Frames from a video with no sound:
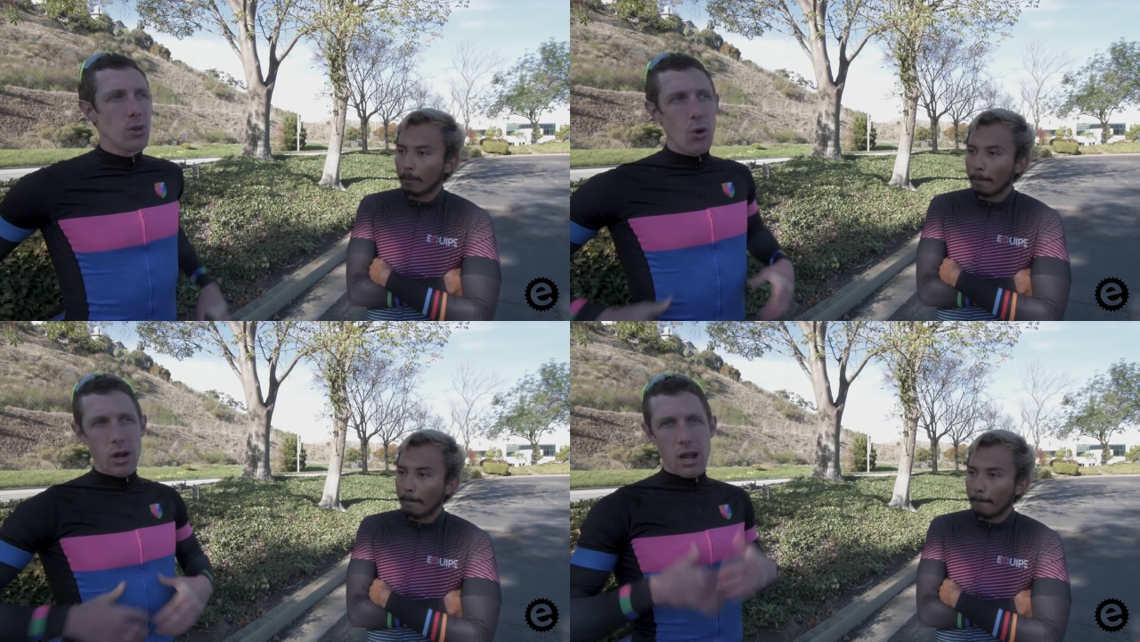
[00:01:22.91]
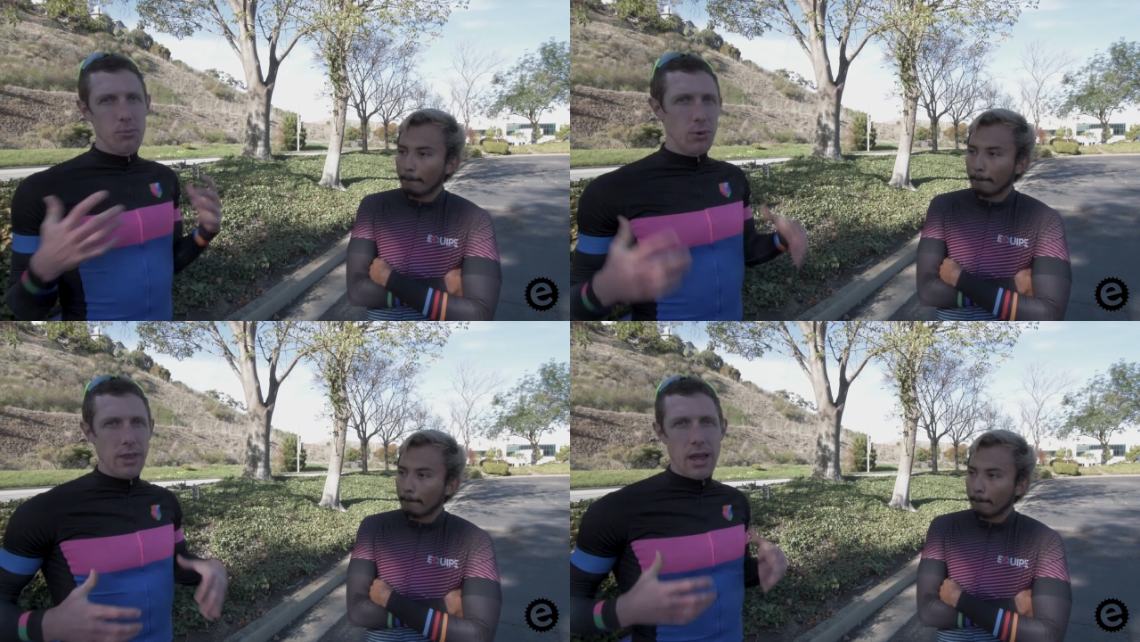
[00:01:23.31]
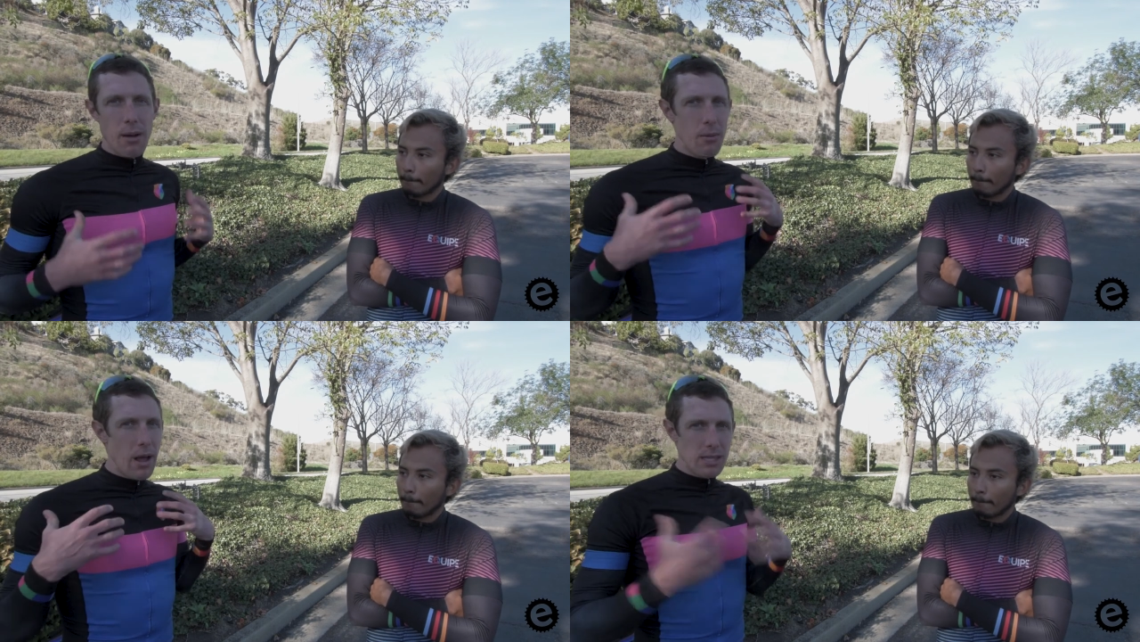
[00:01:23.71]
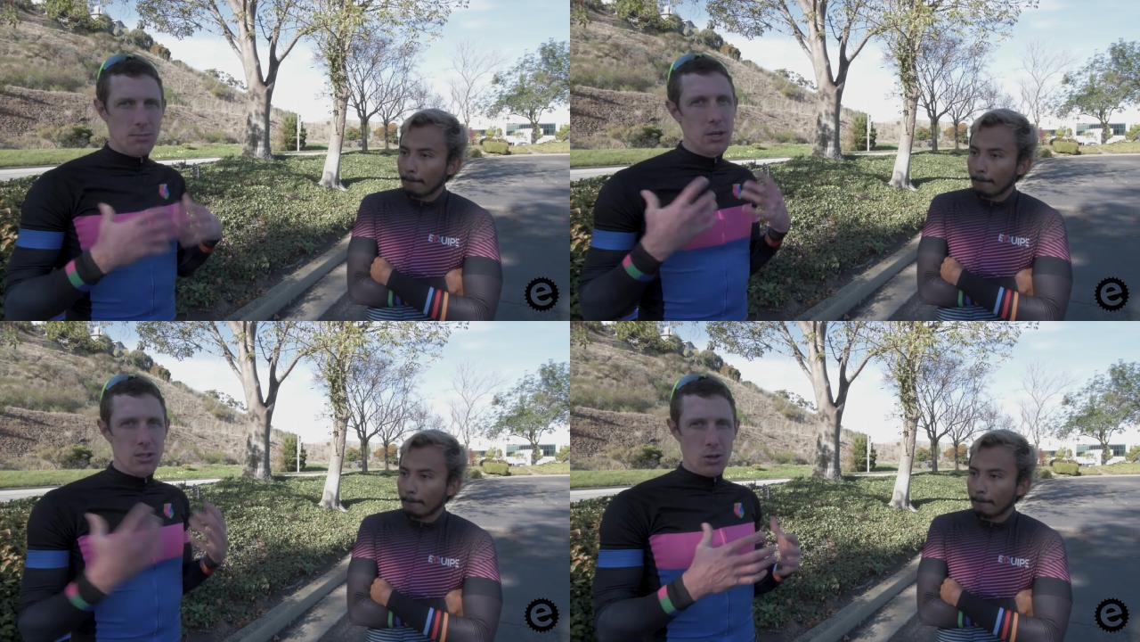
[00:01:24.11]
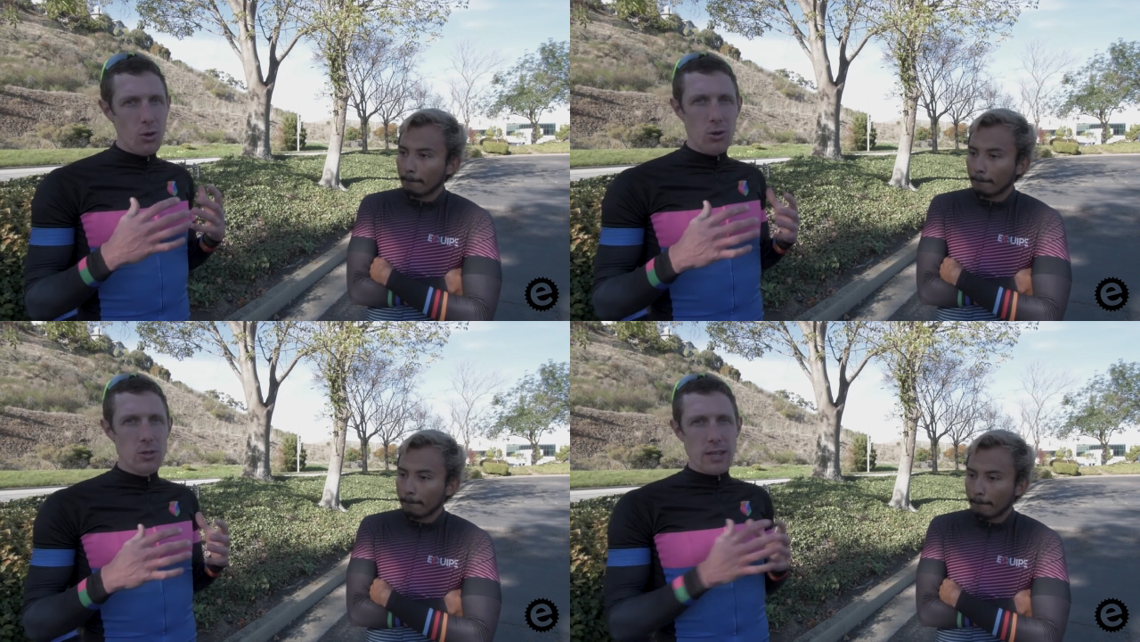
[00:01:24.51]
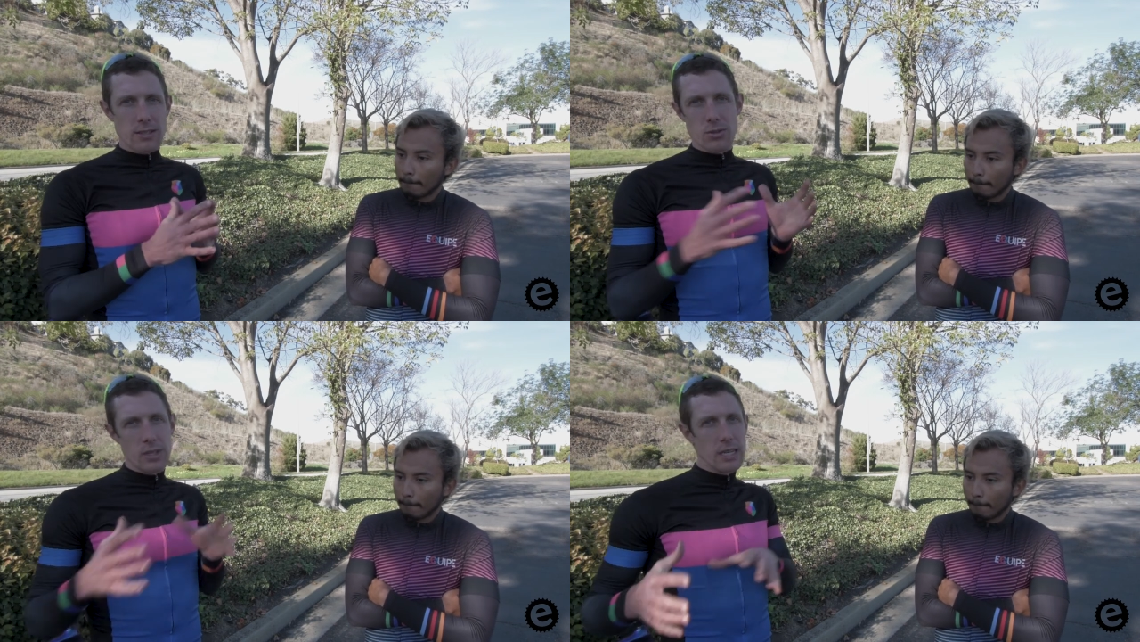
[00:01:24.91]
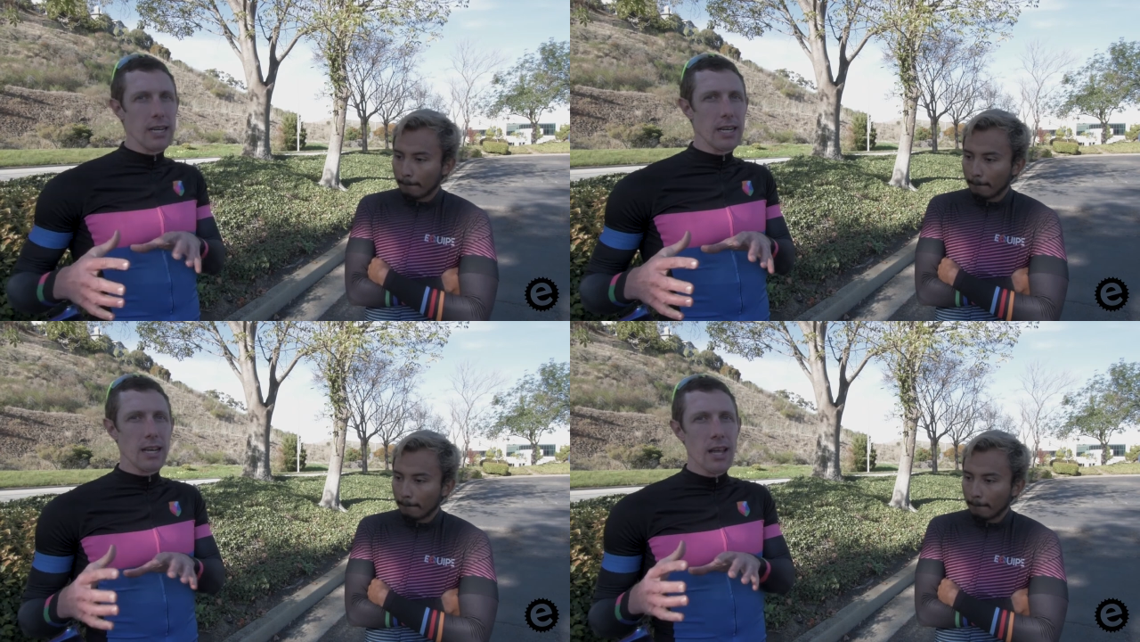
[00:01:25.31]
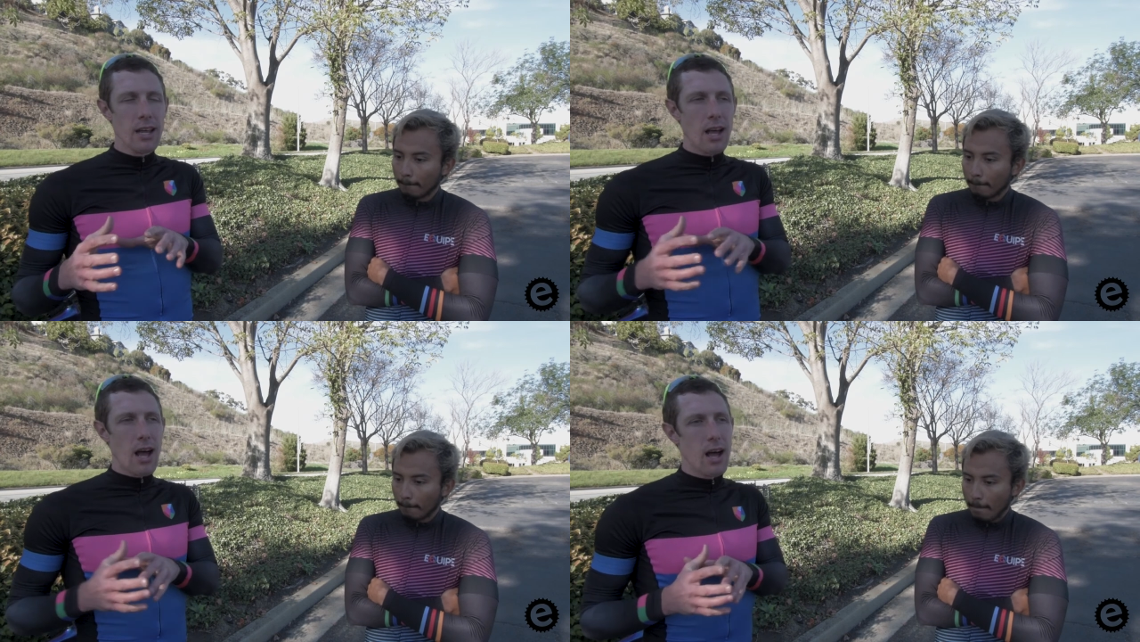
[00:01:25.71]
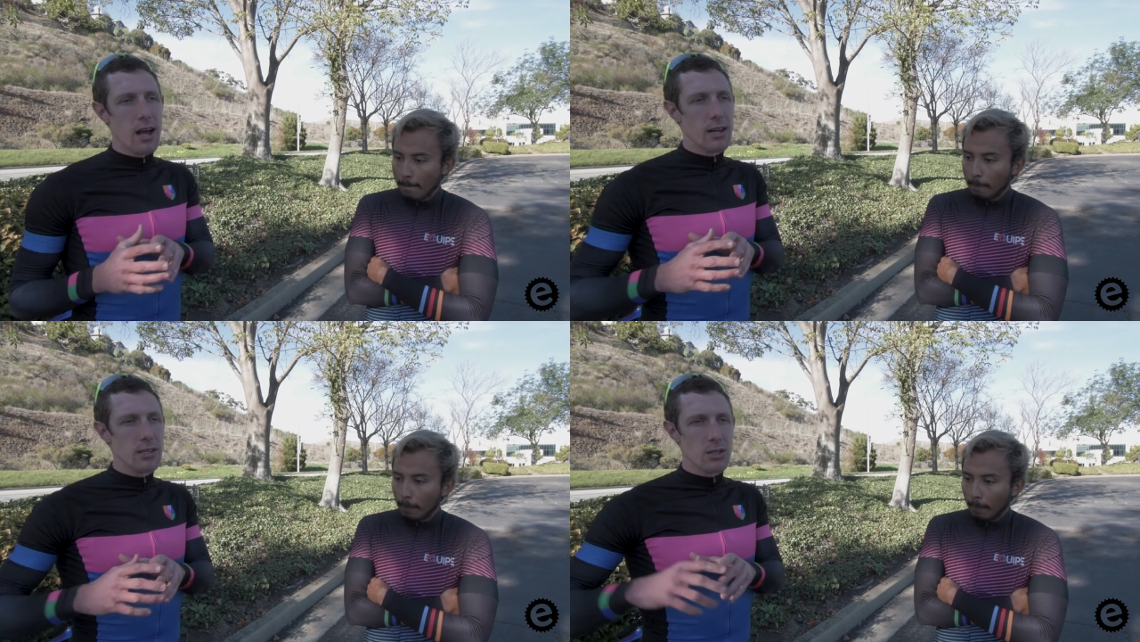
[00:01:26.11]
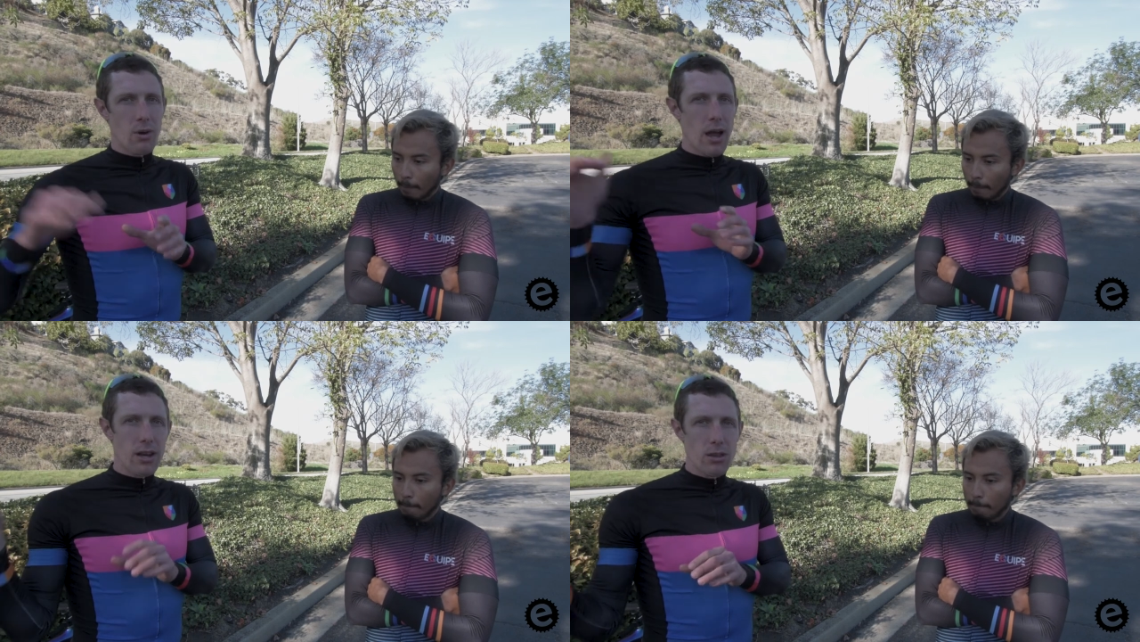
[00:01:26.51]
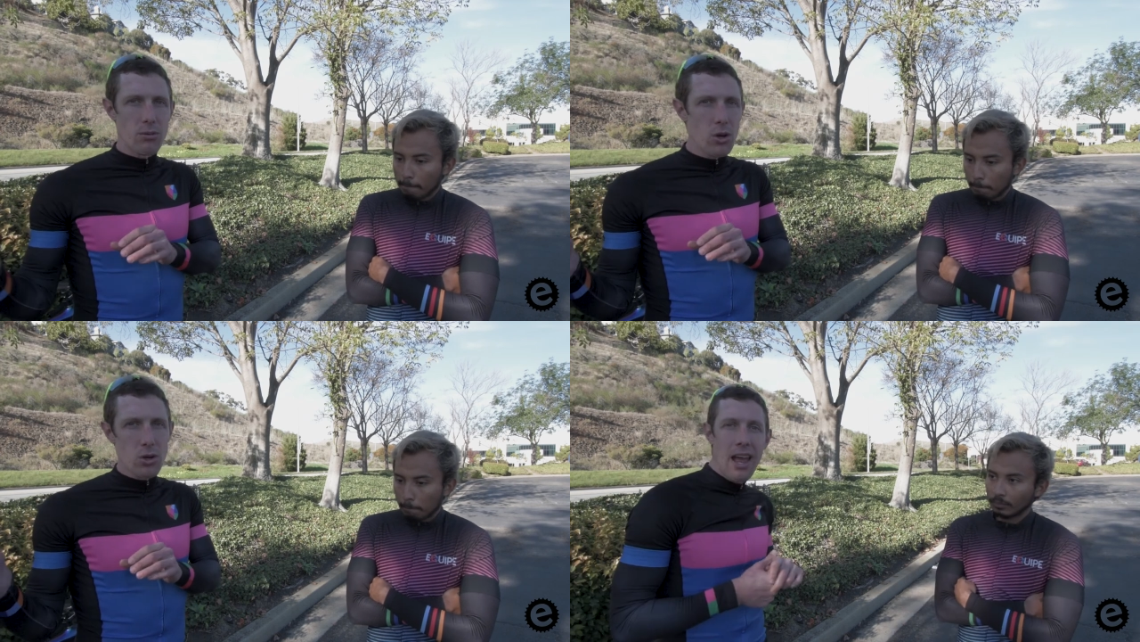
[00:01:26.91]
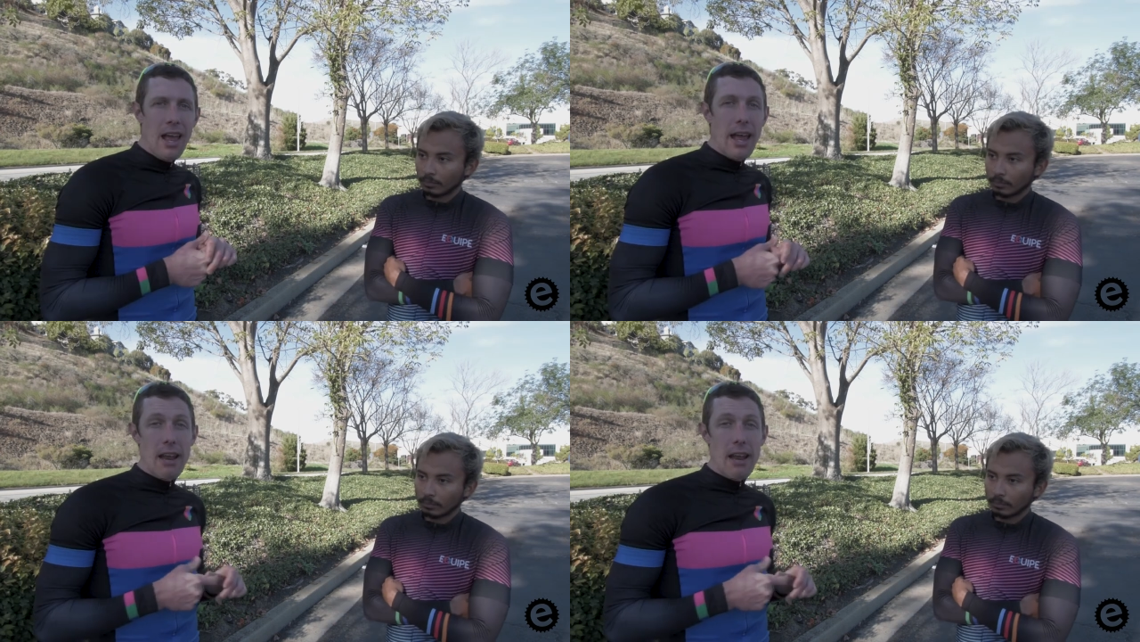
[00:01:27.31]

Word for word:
Speaker 1: loading up with as much clothes as you need uh, to ride on the road.